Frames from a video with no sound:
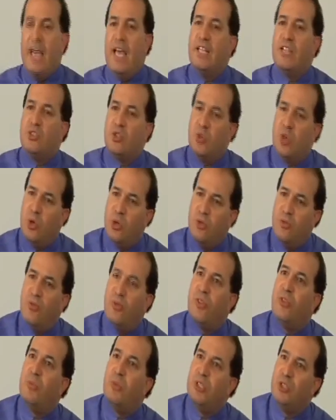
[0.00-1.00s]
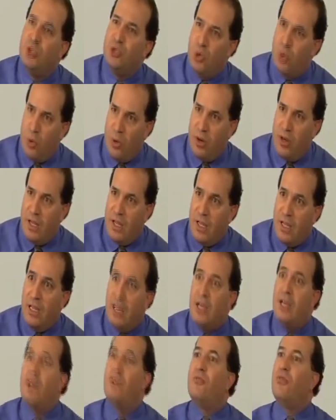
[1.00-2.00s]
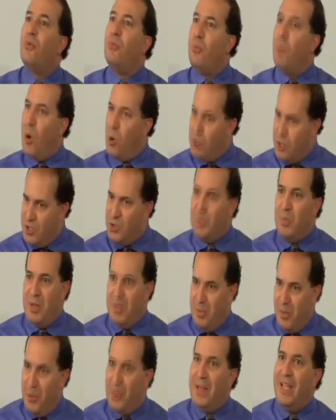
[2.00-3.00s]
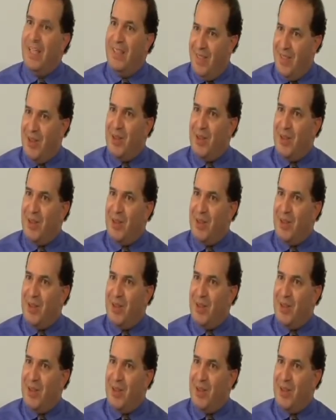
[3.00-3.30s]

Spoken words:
it's good for the majority, for most people in